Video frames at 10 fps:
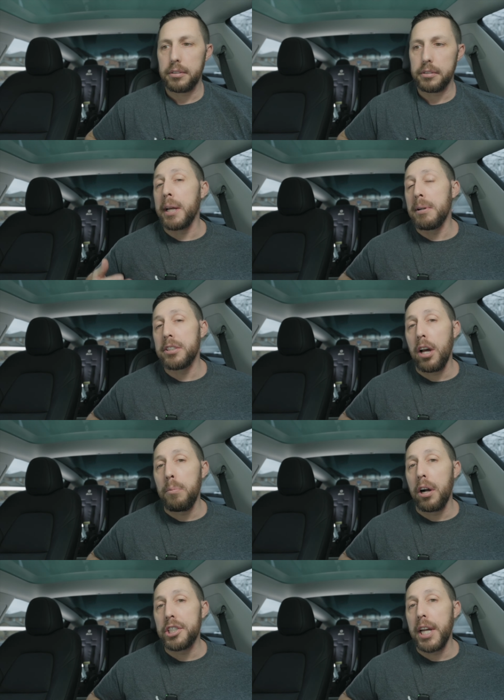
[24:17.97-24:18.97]
Take my
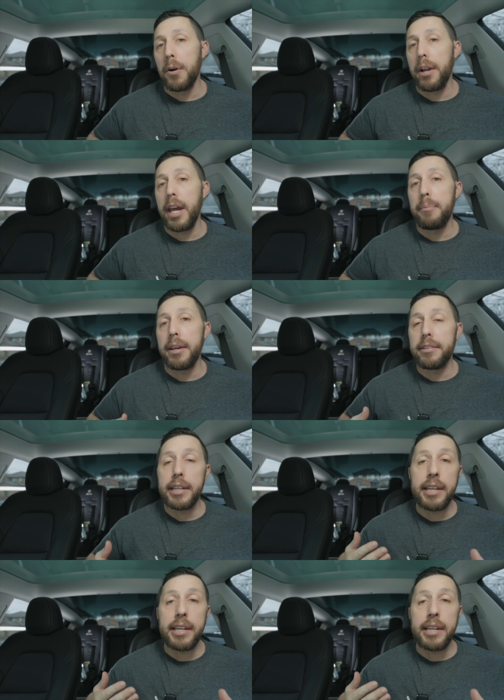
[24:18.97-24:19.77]
stopwatch out and basically